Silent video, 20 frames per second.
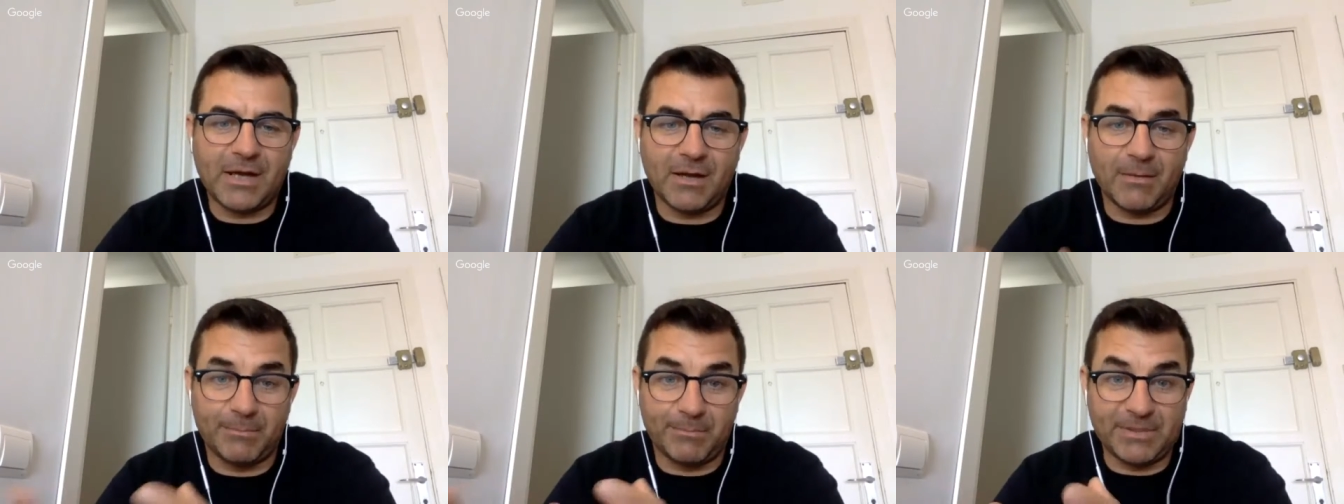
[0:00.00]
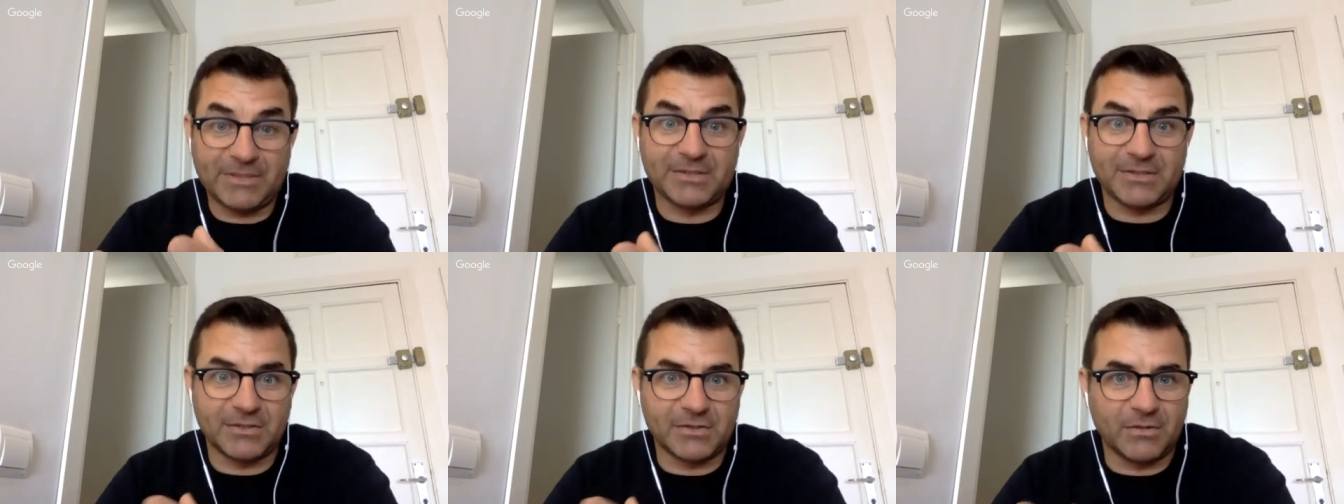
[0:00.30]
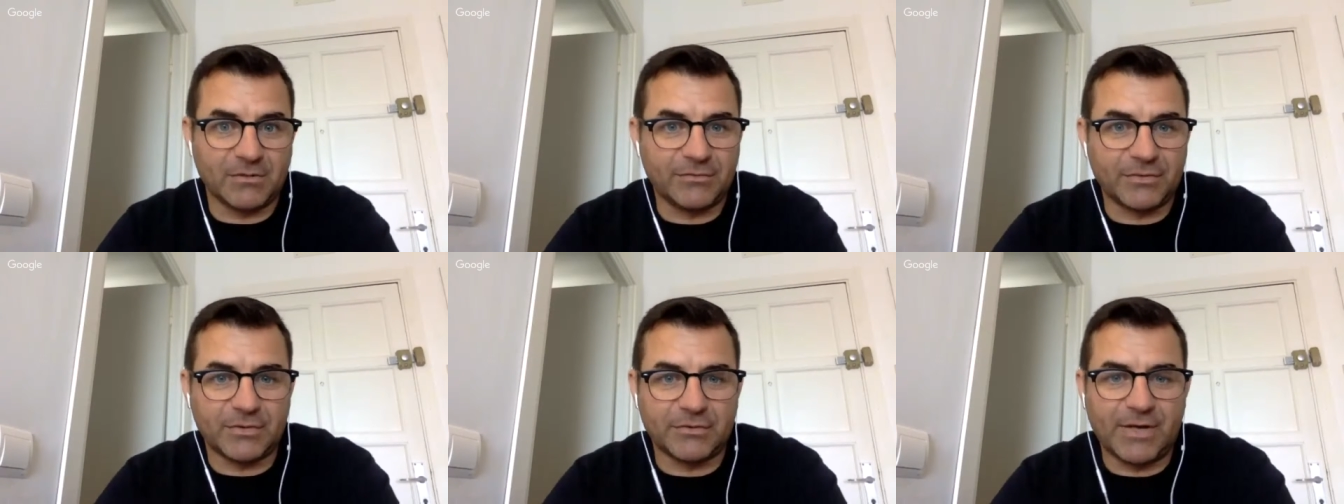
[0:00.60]
uh,
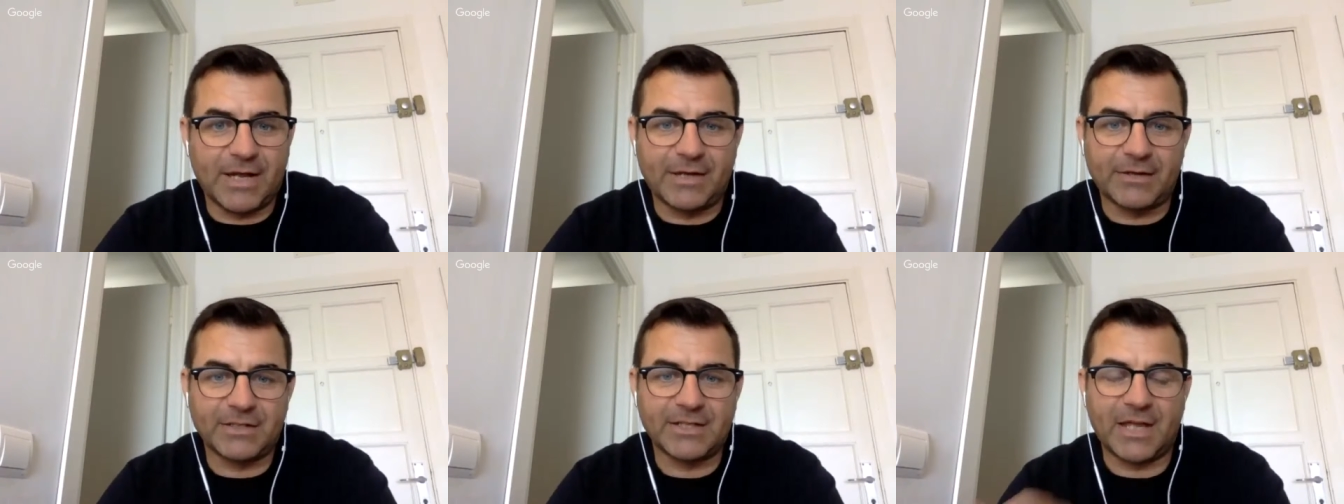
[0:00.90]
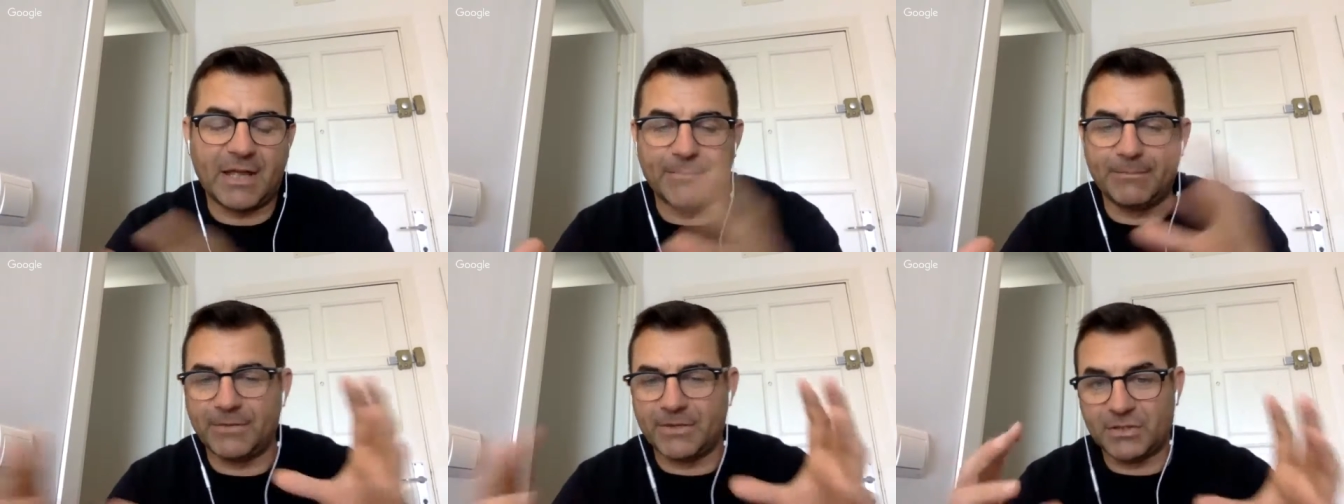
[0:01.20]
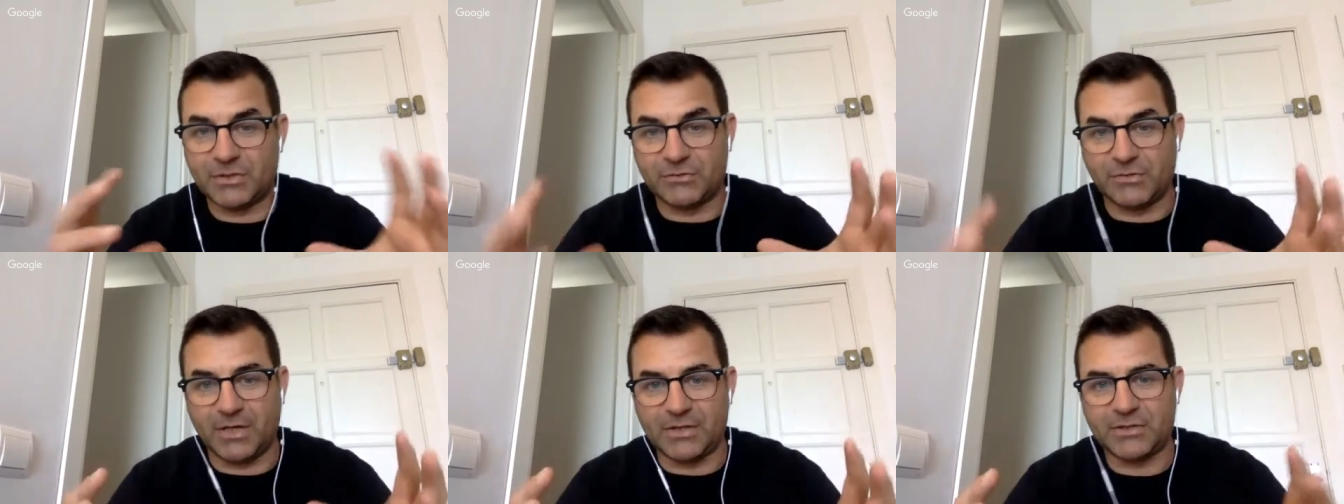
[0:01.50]
business off the ground and getting
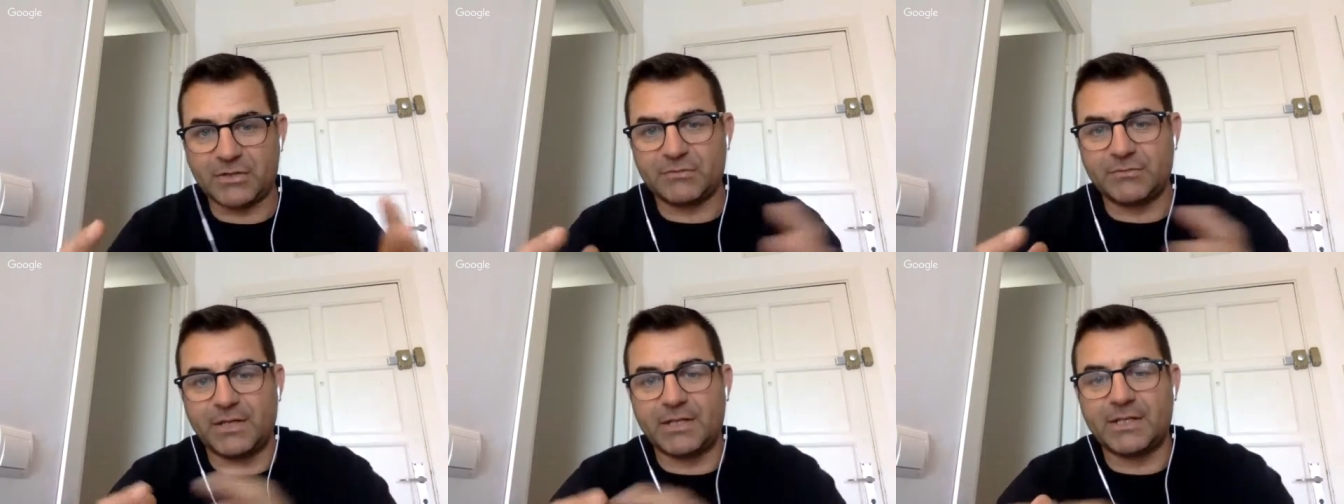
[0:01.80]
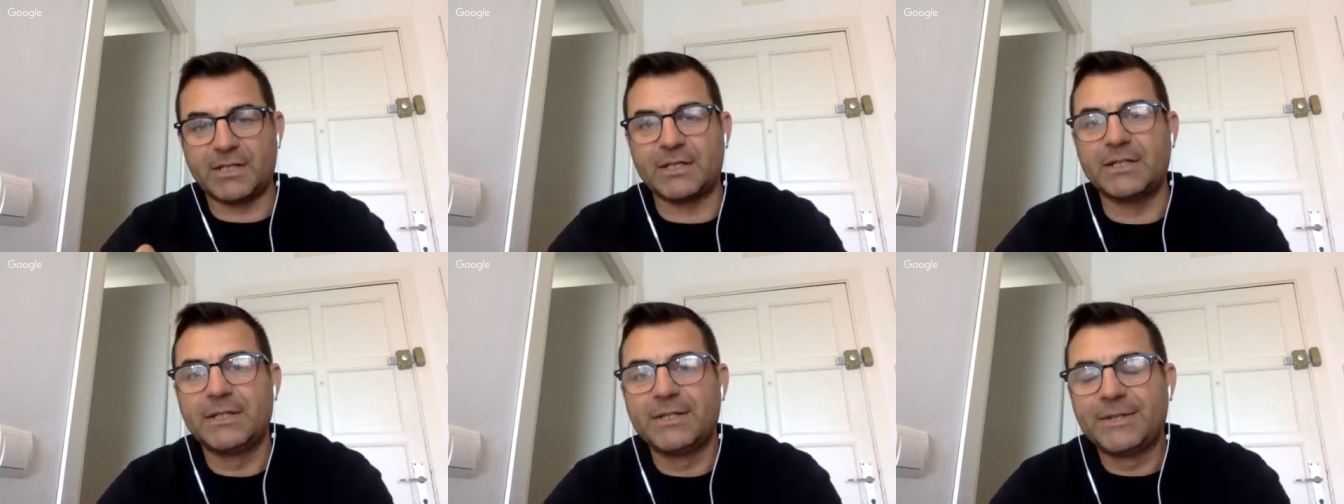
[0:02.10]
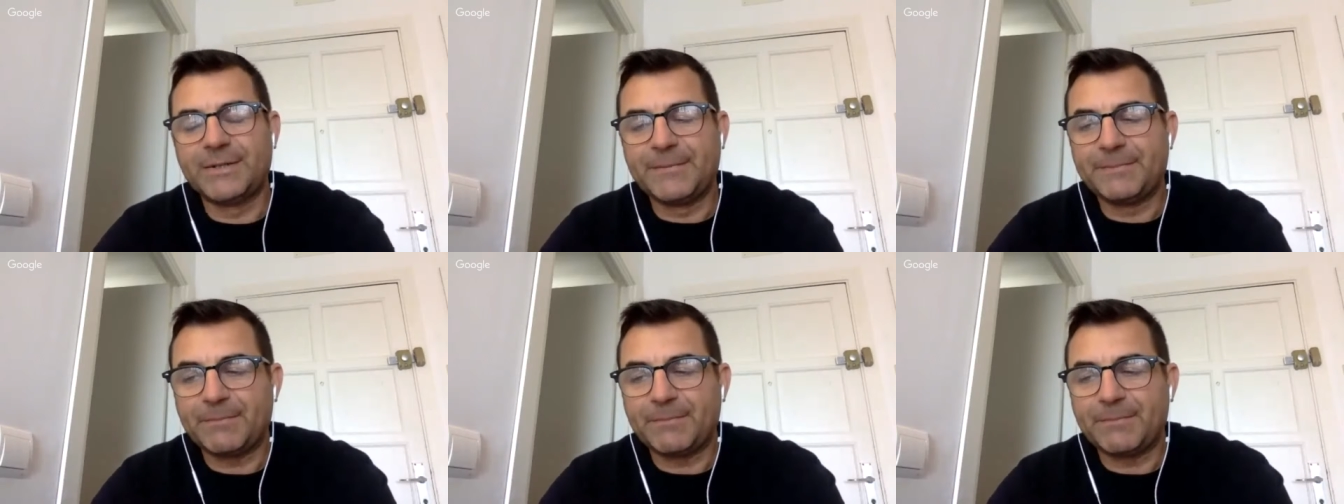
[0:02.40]
the structure ready,